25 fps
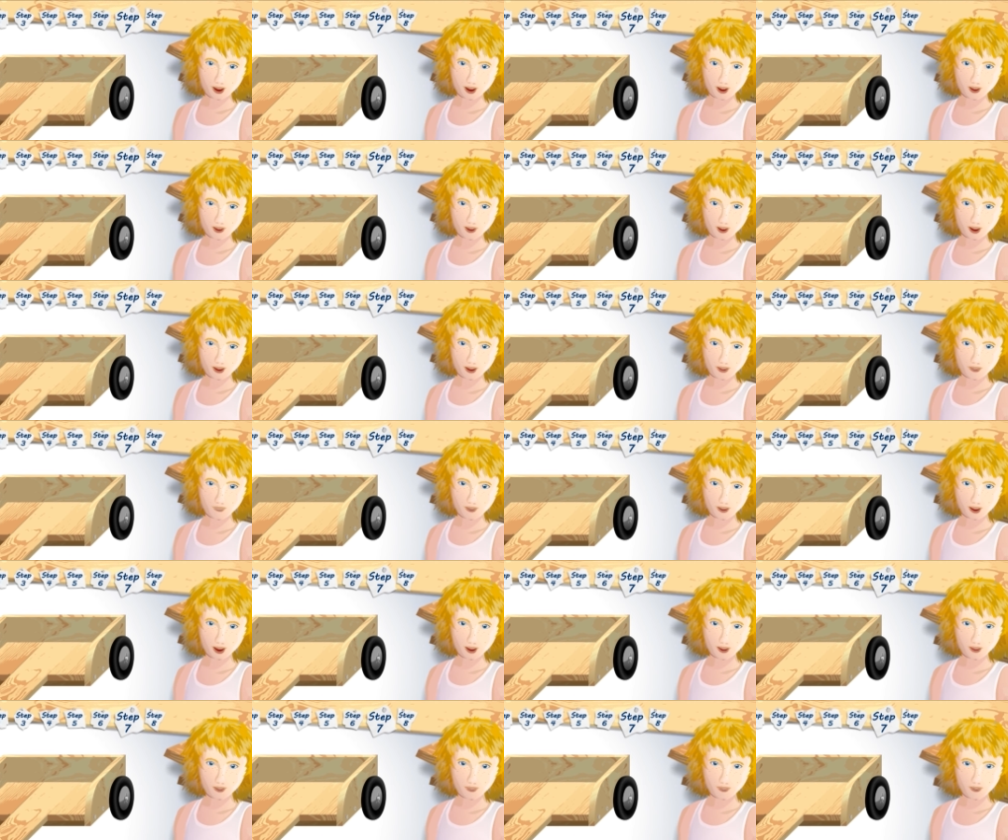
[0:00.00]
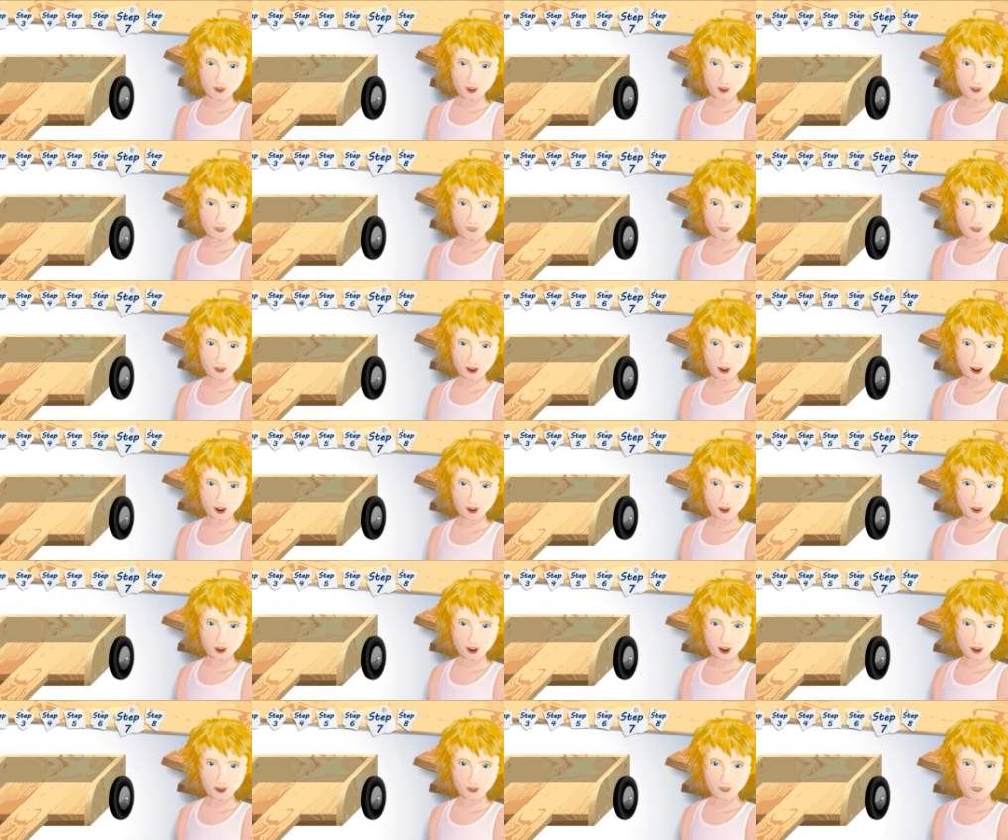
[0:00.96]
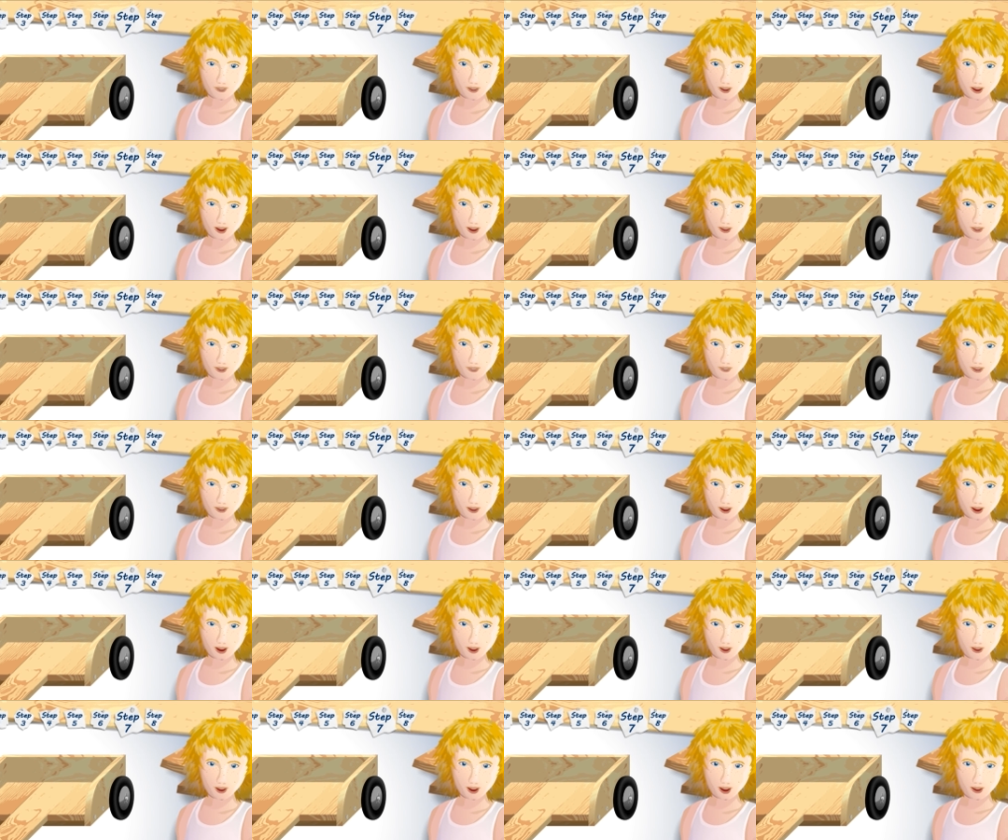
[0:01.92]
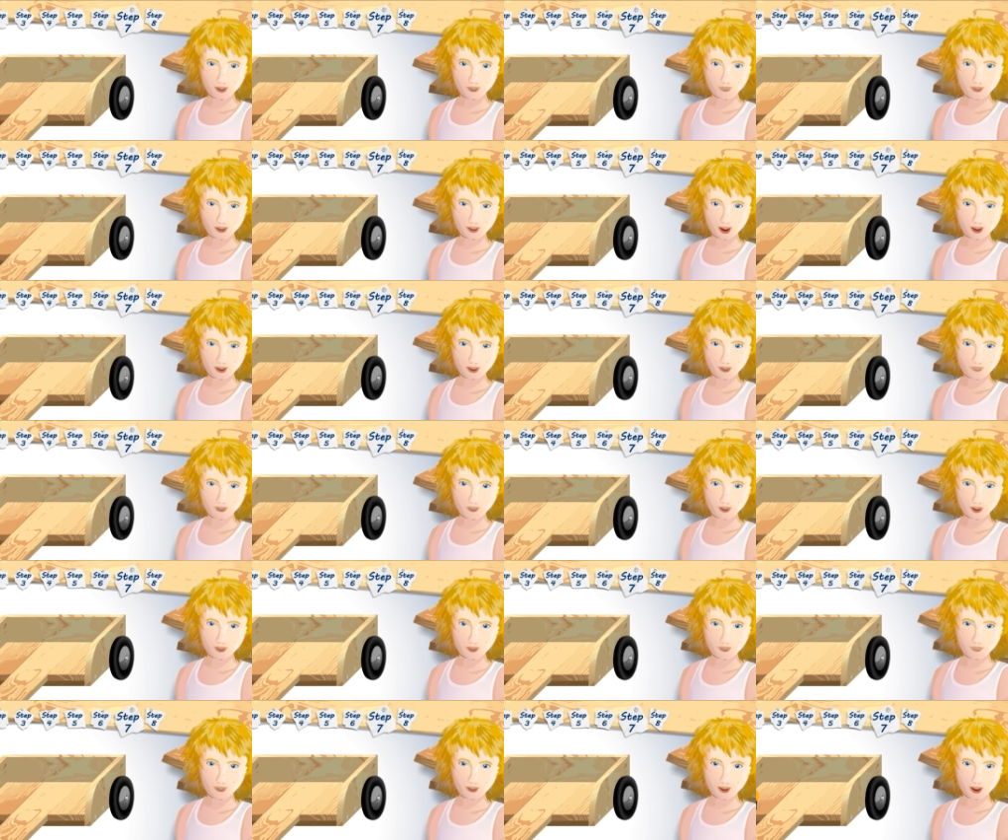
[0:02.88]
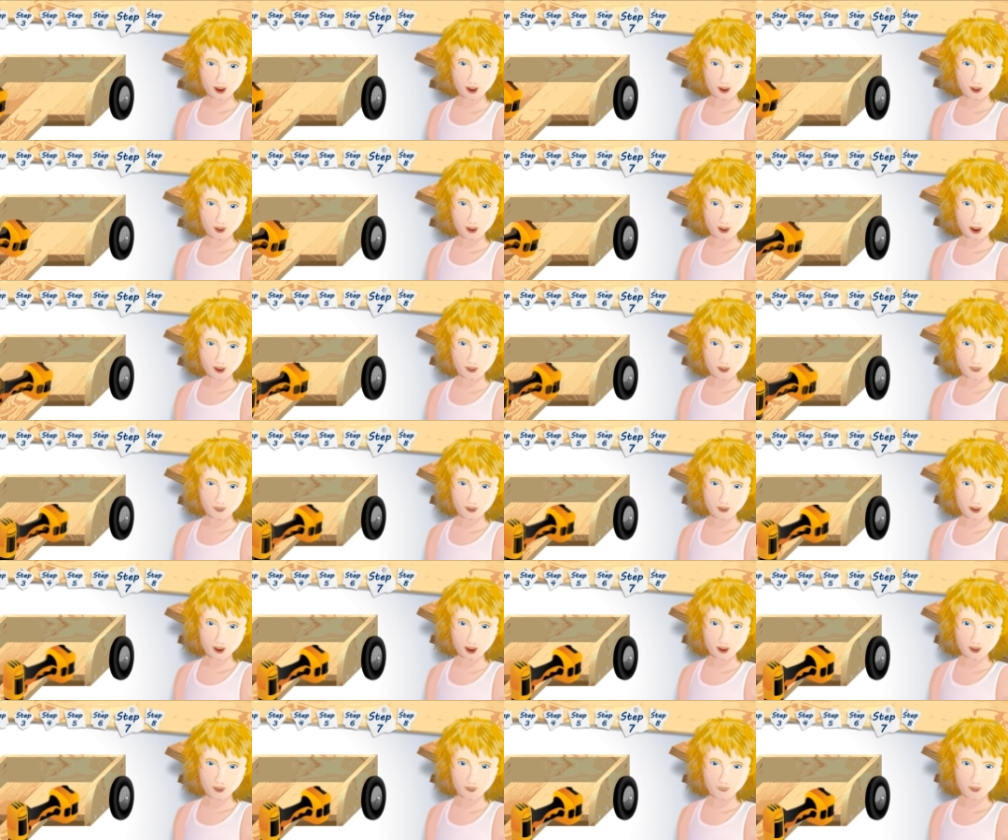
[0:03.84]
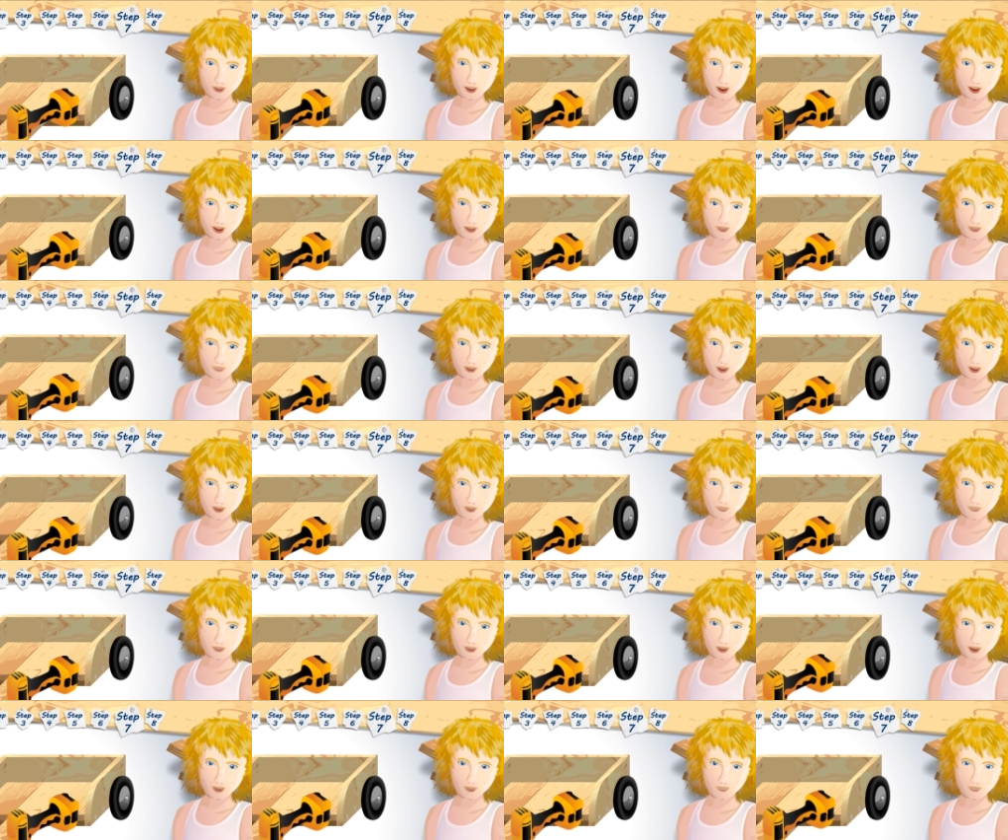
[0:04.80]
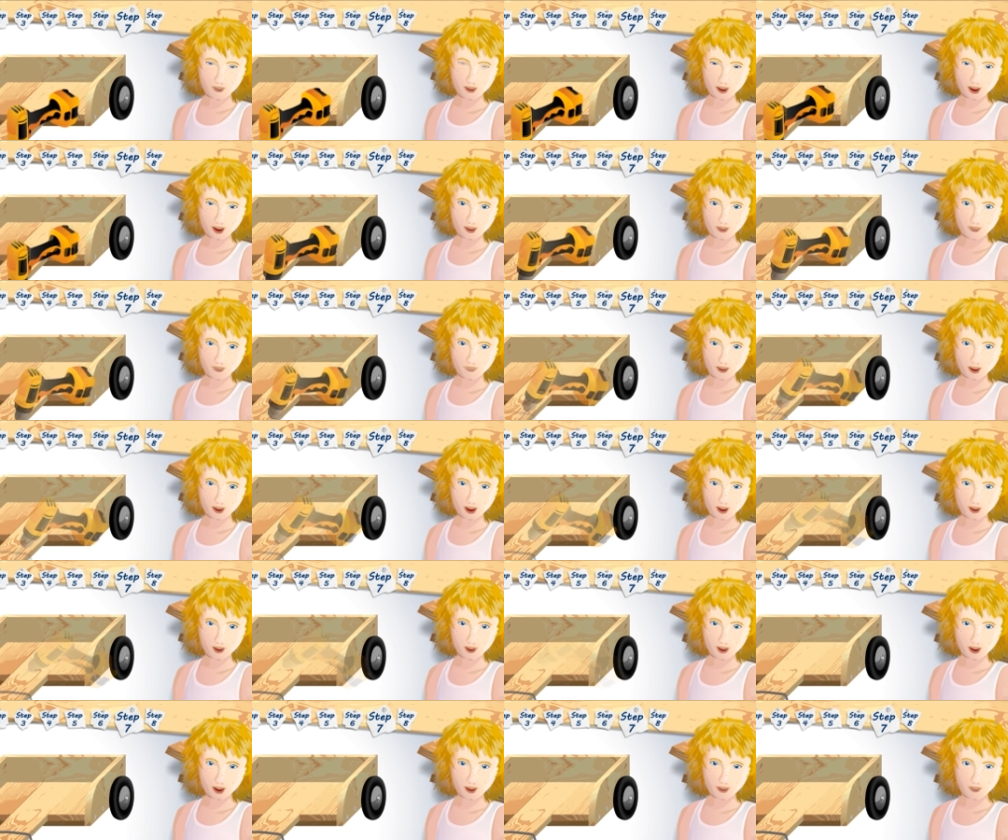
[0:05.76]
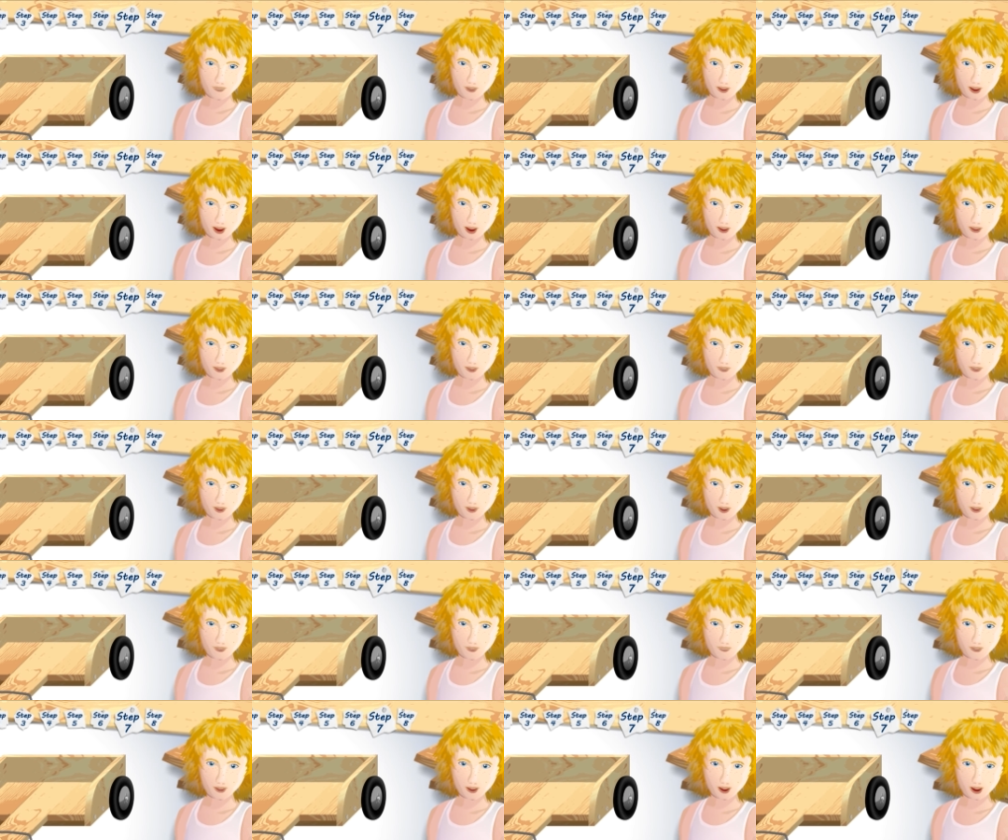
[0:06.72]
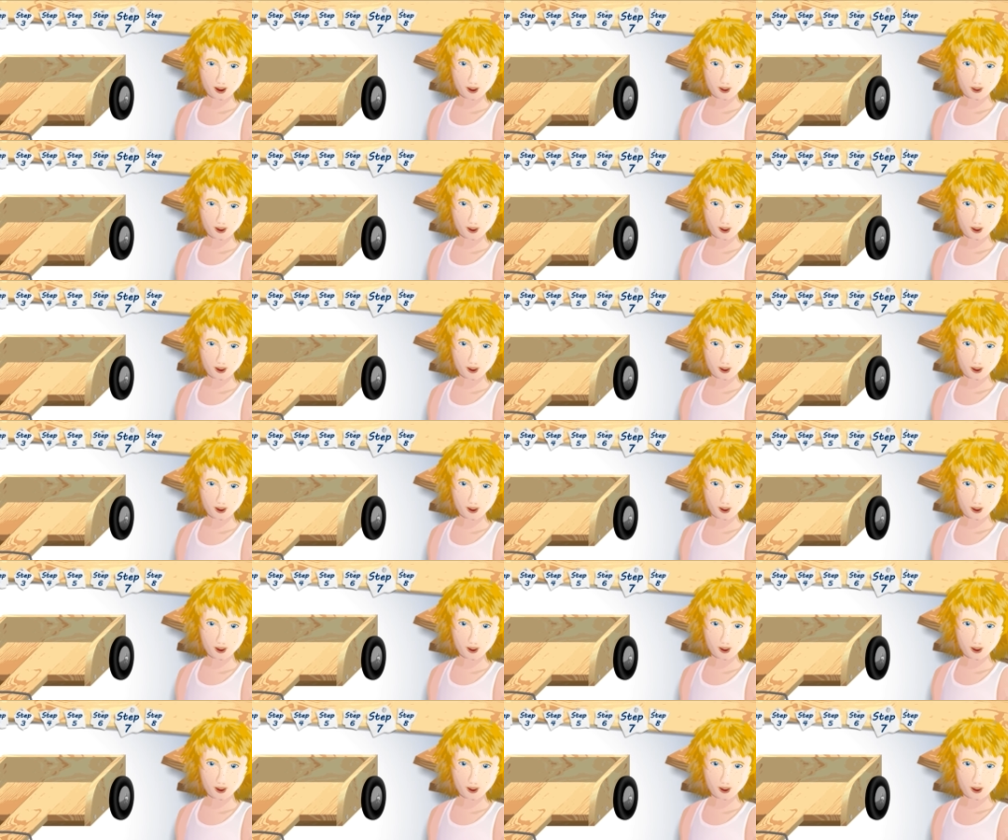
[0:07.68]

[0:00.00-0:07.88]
Step 7. Steering rope. With the drill, drill 2 holes in the steering rack in front of the axle to tie your steering rope through.